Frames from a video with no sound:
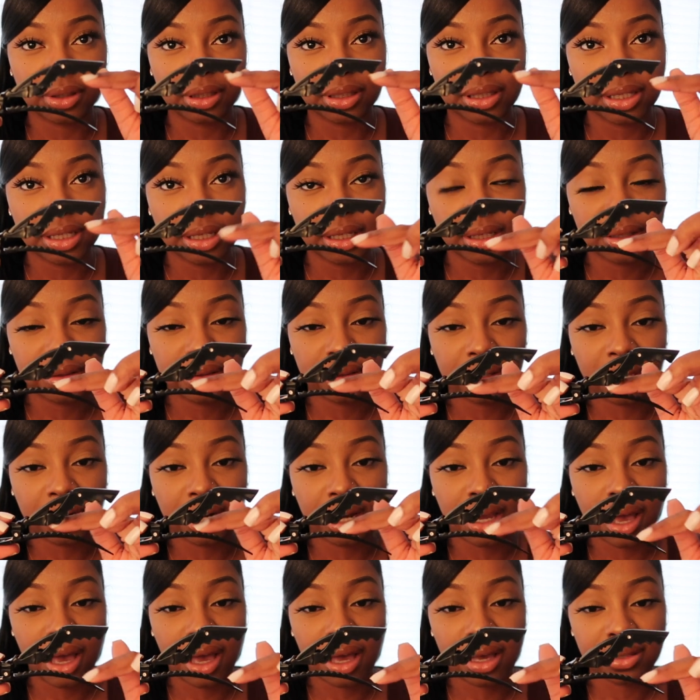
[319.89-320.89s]
the teeth that
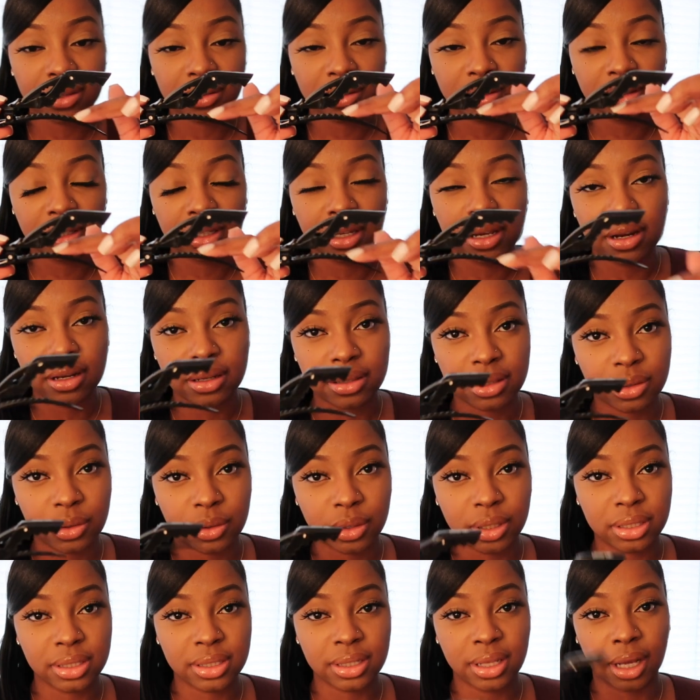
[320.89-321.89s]
it has on there so
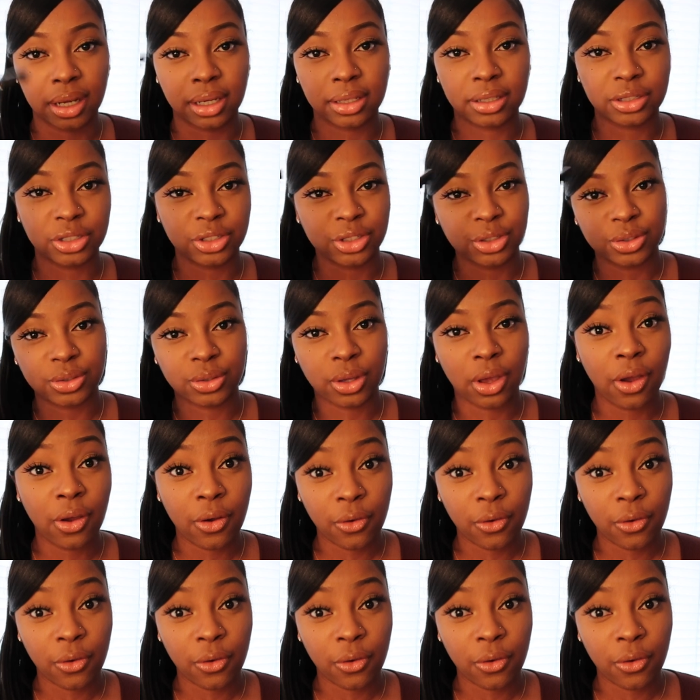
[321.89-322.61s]
it's not gonna just